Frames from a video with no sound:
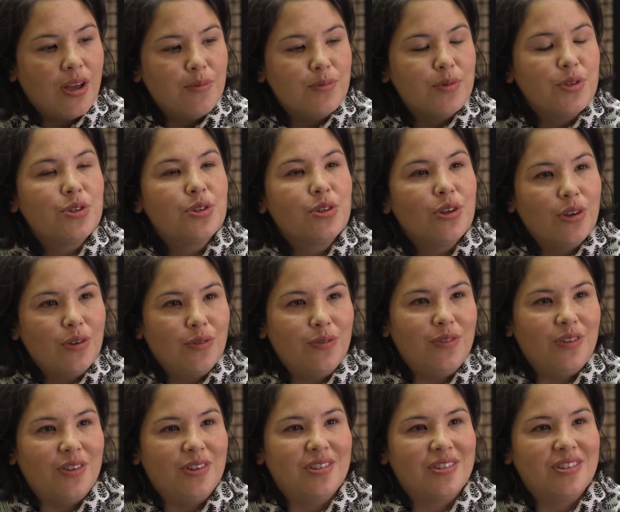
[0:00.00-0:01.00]

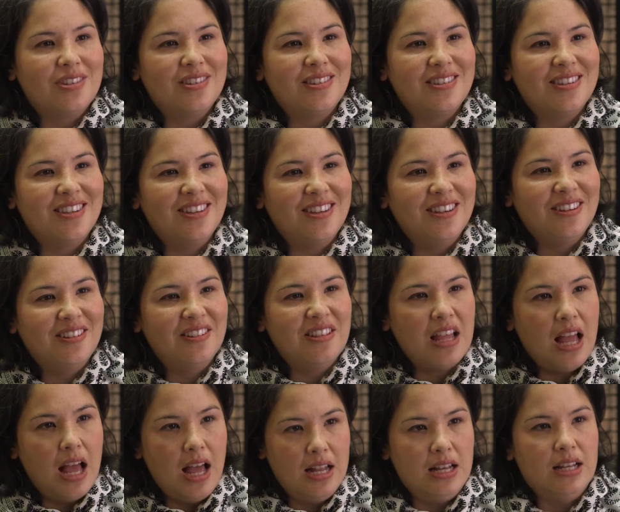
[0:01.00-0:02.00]
surface to
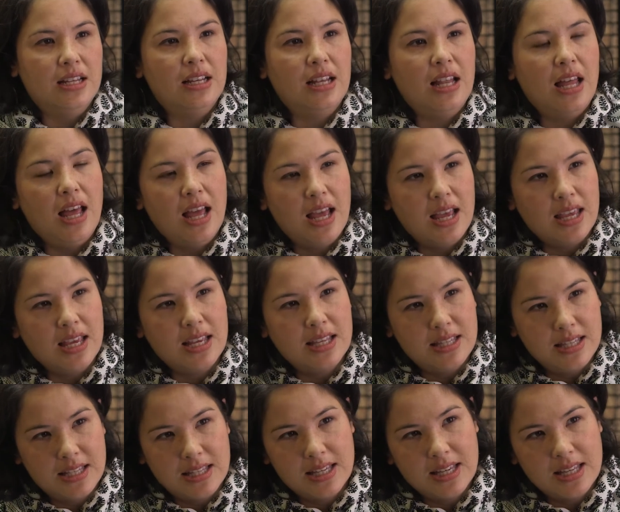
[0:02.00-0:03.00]
the underlying
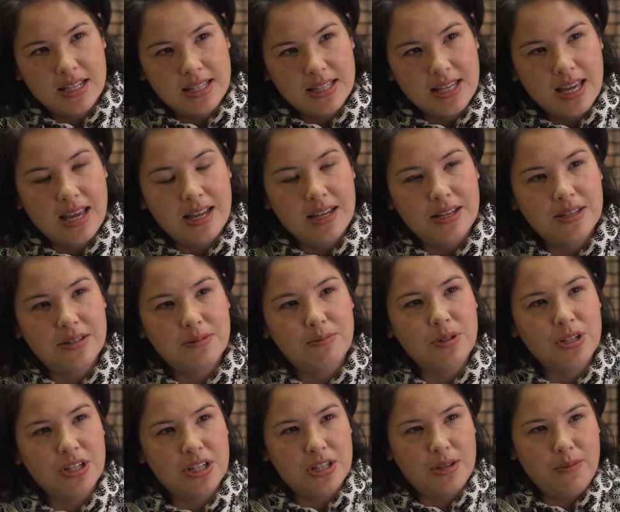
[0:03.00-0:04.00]
discontent,
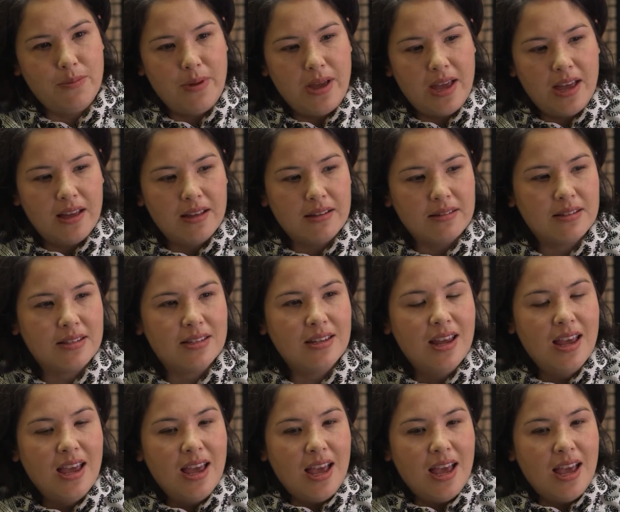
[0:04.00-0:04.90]
which is about